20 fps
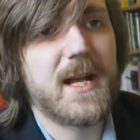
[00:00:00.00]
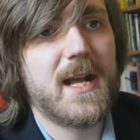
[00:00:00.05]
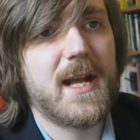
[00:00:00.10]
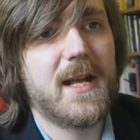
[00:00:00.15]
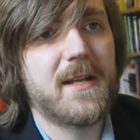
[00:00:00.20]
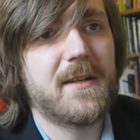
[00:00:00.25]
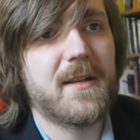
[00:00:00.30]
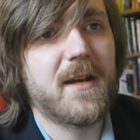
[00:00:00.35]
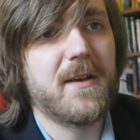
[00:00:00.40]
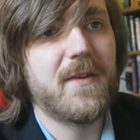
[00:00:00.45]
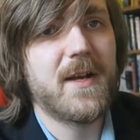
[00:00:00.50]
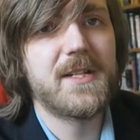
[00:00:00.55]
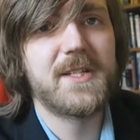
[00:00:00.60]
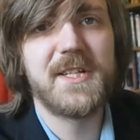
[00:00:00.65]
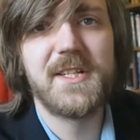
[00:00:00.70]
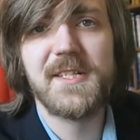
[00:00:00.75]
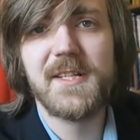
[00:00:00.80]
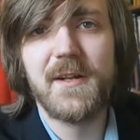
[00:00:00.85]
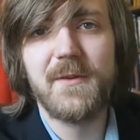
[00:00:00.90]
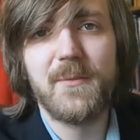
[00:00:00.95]
And I've
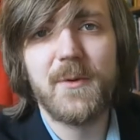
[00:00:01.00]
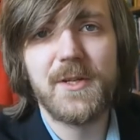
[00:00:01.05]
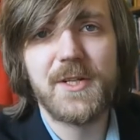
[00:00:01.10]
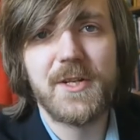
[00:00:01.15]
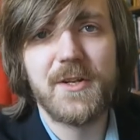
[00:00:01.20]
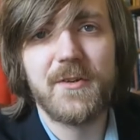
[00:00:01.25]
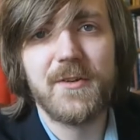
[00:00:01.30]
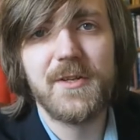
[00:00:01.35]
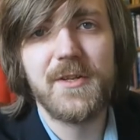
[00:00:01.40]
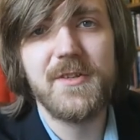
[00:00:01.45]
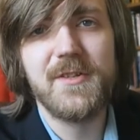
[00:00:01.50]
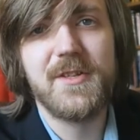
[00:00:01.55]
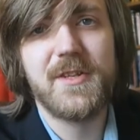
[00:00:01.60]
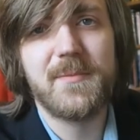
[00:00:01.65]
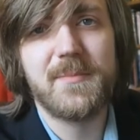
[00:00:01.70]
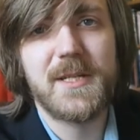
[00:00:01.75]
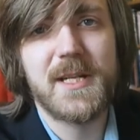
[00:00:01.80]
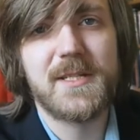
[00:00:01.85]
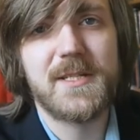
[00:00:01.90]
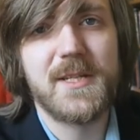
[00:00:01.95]
actually started watching her on
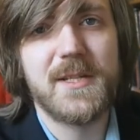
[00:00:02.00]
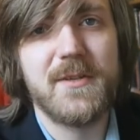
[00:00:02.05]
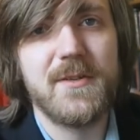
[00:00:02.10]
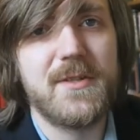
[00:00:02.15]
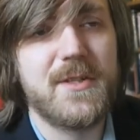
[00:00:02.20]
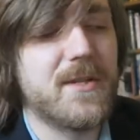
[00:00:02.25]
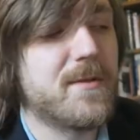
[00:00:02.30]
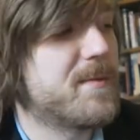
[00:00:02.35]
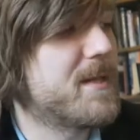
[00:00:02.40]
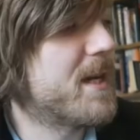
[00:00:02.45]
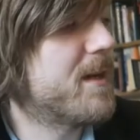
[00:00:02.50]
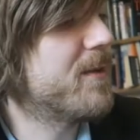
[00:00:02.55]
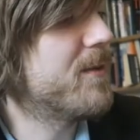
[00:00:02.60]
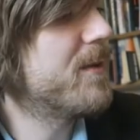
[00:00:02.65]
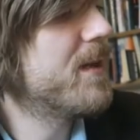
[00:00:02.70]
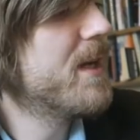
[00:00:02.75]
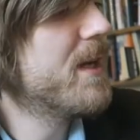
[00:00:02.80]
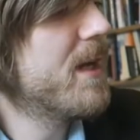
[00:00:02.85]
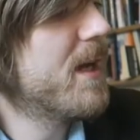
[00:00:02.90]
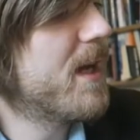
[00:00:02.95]
YouTube. She has a YouTube
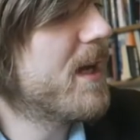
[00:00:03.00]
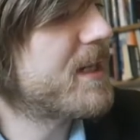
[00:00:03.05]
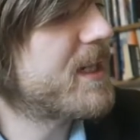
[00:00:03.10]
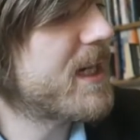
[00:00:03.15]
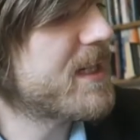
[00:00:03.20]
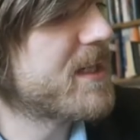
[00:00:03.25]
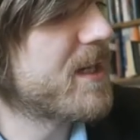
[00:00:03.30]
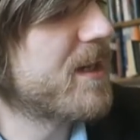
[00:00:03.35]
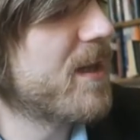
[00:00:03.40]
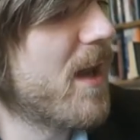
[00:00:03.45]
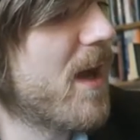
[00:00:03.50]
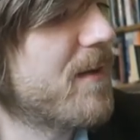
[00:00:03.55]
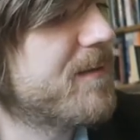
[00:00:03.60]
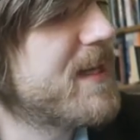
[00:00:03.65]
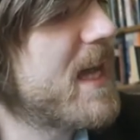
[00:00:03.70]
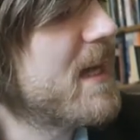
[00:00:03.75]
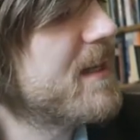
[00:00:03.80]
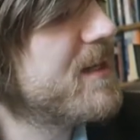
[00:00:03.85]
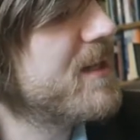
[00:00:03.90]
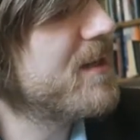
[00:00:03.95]
channel. Uh, she has a lot
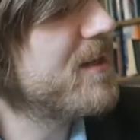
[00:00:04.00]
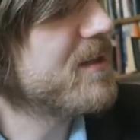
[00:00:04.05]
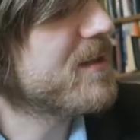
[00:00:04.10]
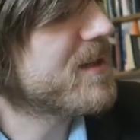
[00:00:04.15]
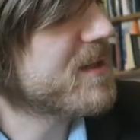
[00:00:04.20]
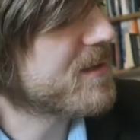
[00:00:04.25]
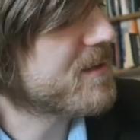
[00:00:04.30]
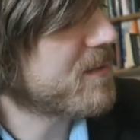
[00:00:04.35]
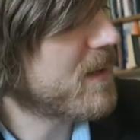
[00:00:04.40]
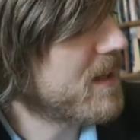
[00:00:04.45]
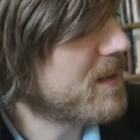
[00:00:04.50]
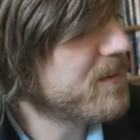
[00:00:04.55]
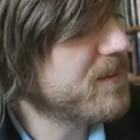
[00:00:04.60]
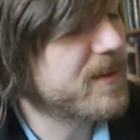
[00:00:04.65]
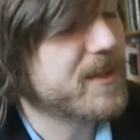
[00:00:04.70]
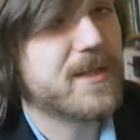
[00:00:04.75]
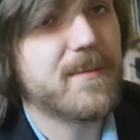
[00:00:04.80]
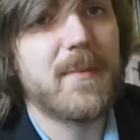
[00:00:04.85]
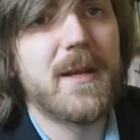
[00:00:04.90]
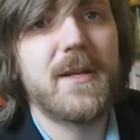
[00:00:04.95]
of tattoos as well,
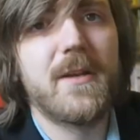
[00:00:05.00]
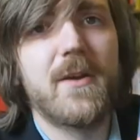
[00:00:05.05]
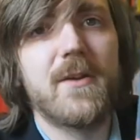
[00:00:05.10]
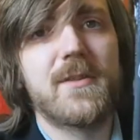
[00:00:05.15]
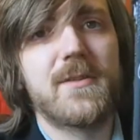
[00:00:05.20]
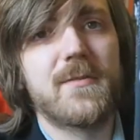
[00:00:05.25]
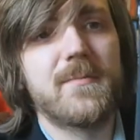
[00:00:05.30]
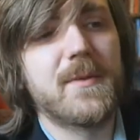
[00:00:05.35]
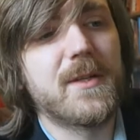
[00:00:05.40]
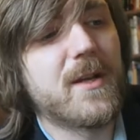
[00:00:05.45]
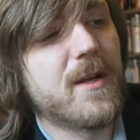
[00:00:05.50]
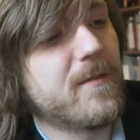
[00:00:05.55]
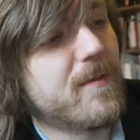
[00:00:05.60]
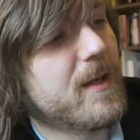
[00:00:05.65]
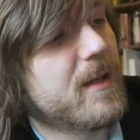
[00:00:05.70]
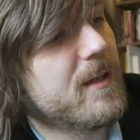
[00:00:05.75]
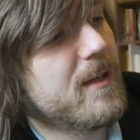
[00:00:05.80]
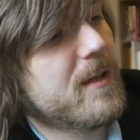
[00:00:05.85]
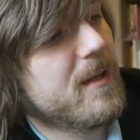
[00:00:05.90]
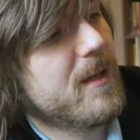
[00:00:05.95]
which you may notice from the
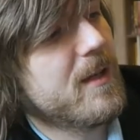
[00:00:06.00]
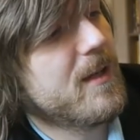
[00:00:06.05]
cover.